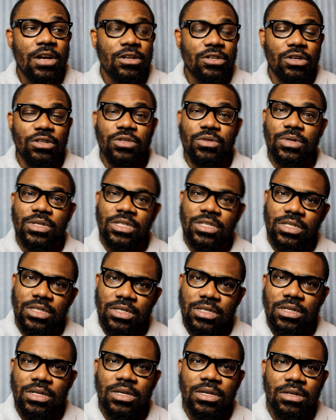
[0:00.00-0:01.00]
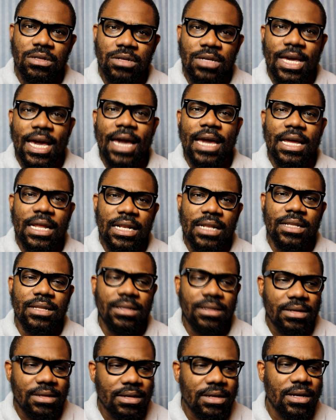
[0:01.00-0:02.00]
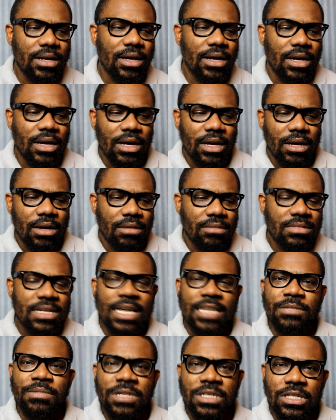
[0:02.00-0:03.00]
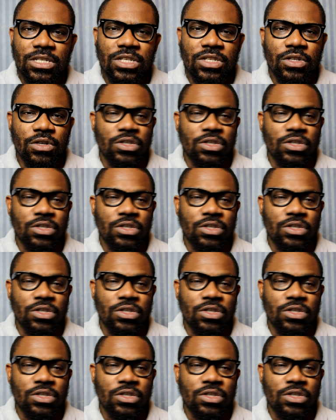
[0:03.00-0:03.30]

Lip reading: so she was getting text messages.